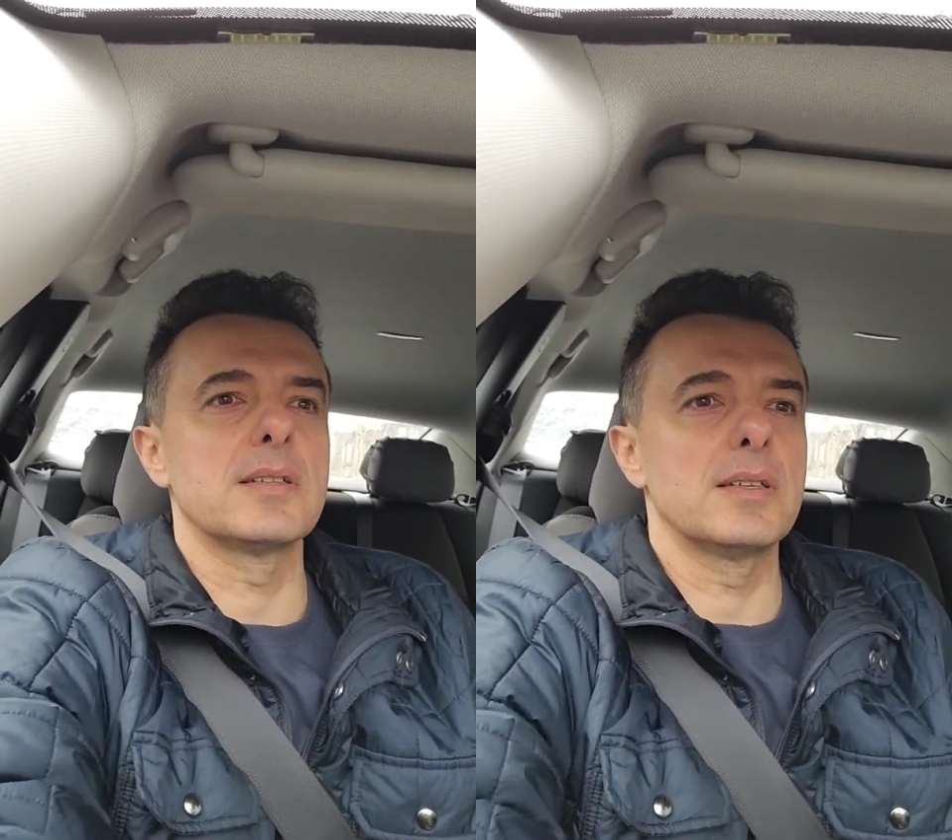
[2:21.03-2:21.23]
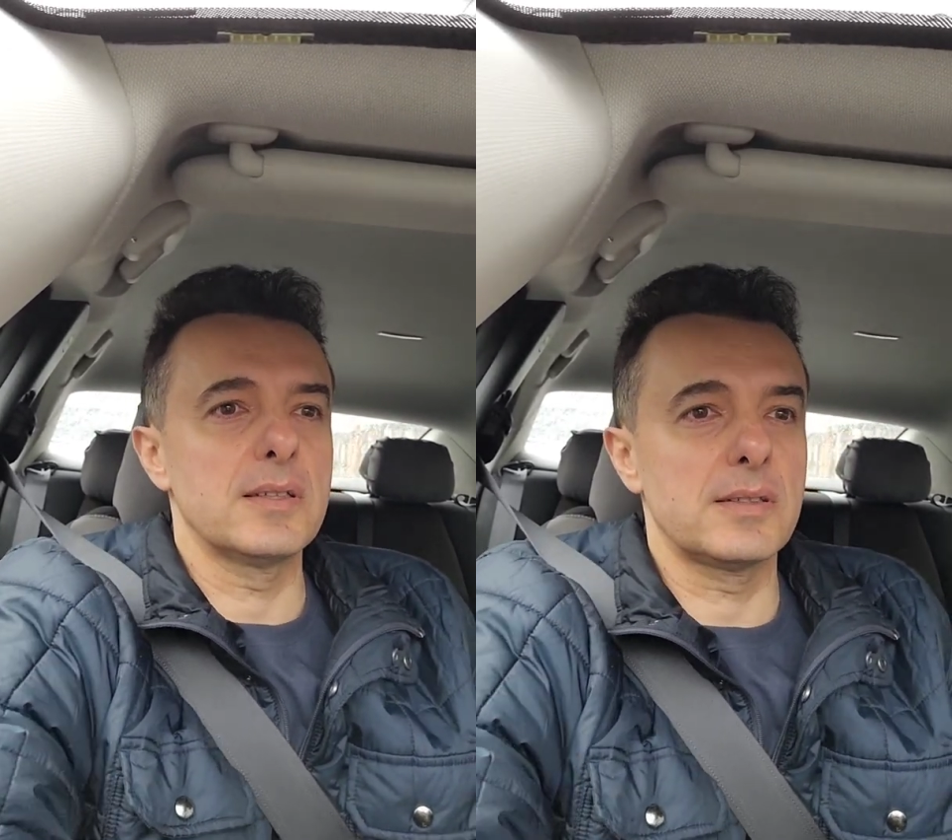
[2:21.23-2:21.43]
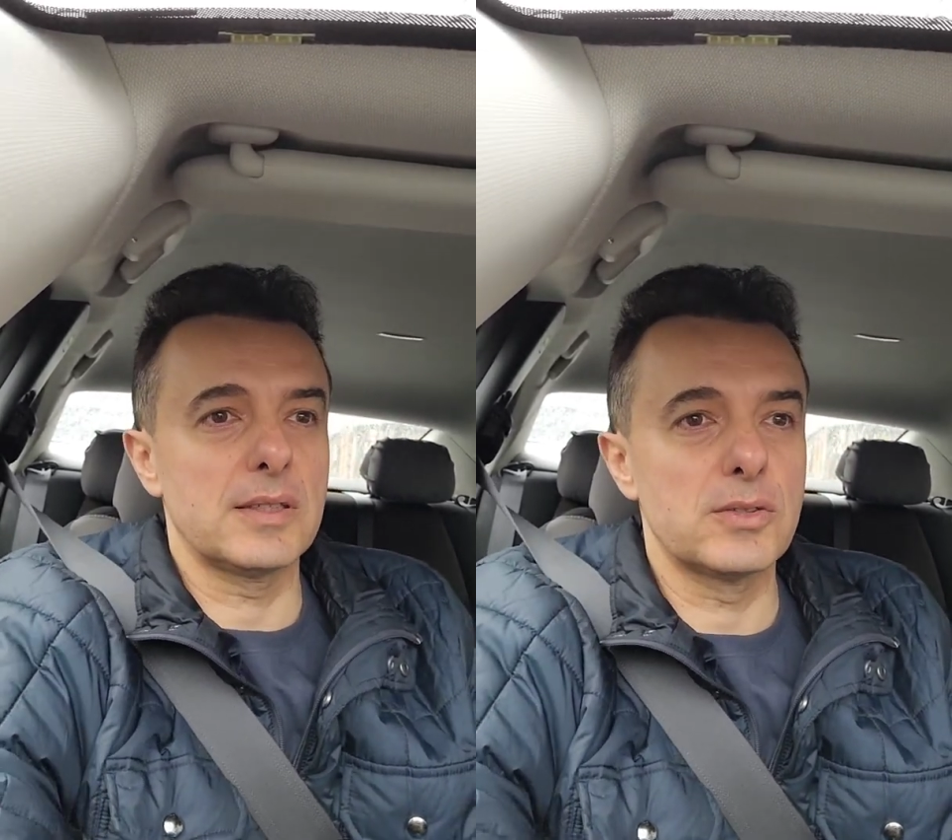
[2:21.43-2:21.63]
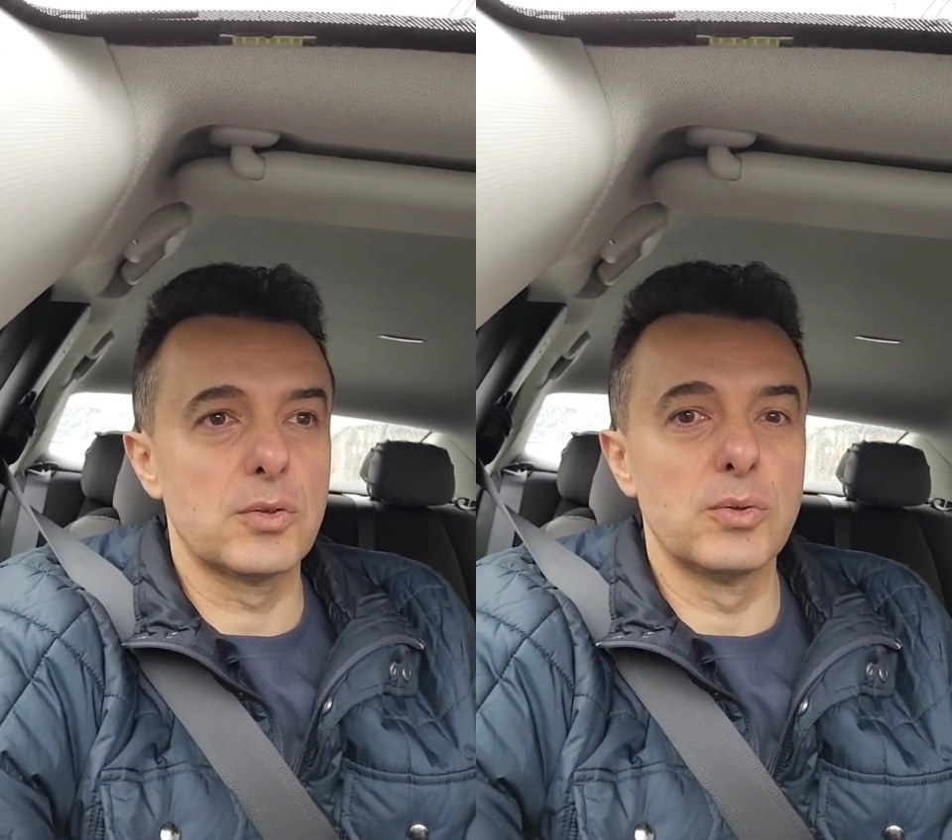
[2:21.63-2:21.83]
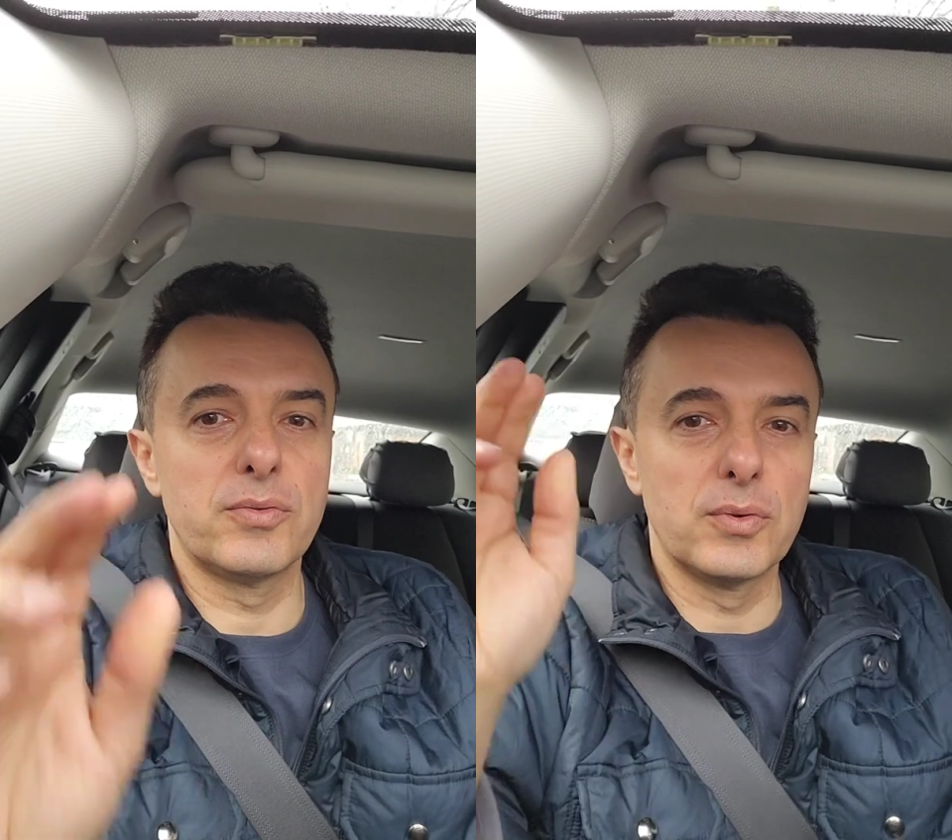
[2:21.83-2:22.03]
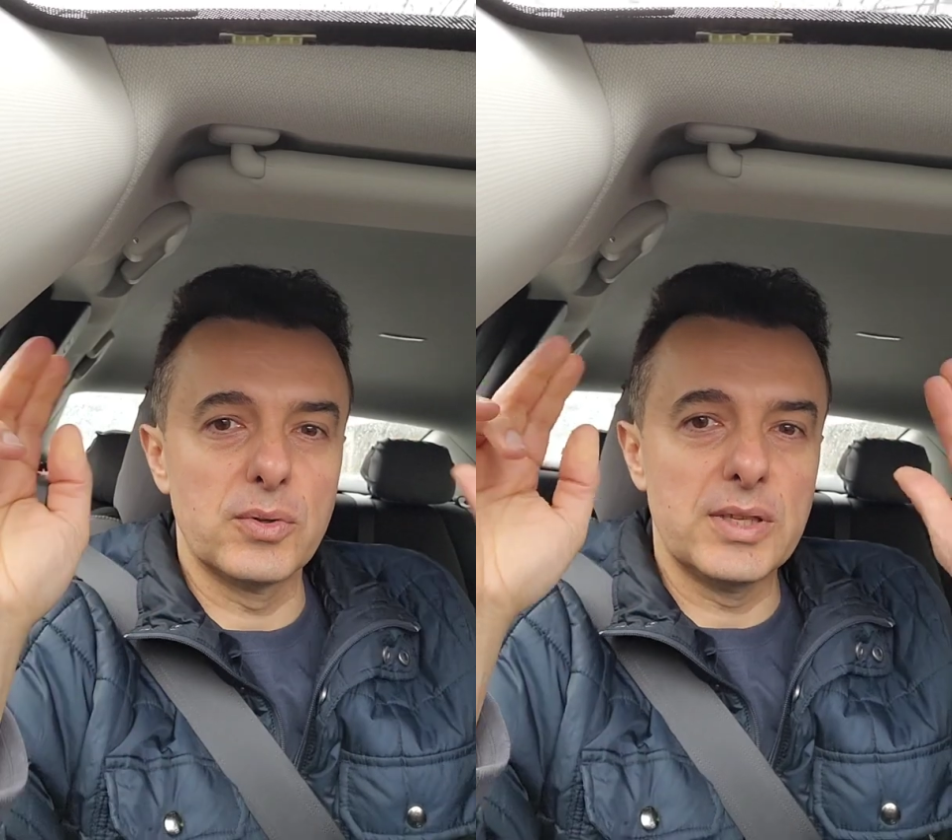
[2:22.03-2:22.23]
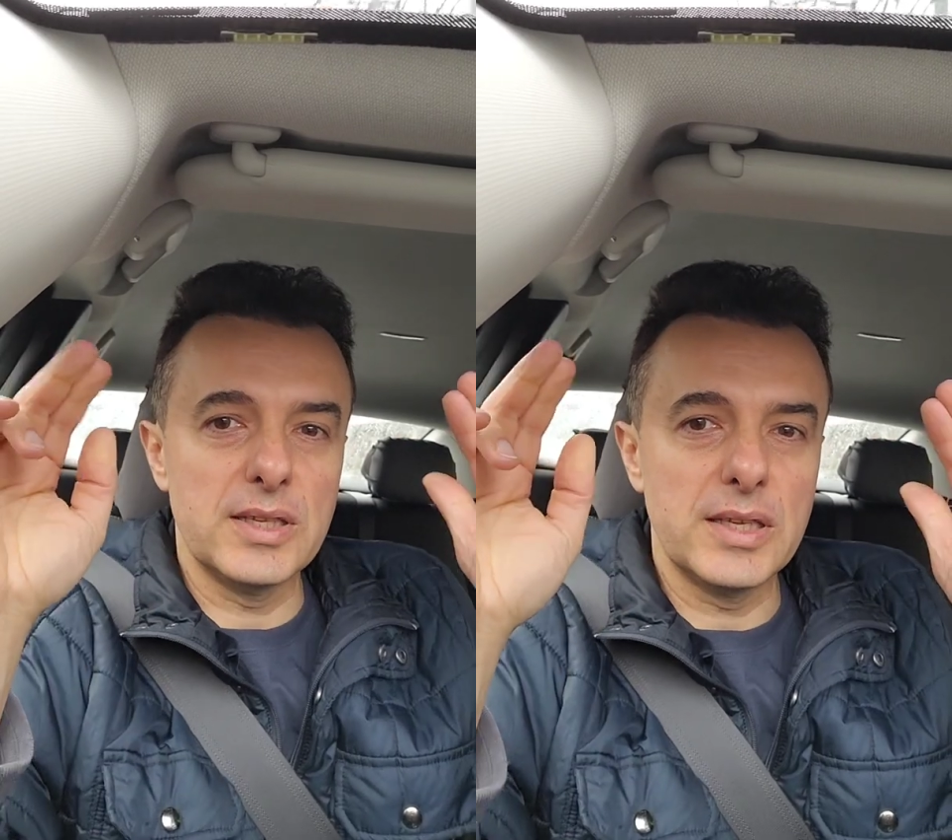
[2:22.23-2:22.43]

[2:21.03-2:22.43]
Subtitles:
It's good for the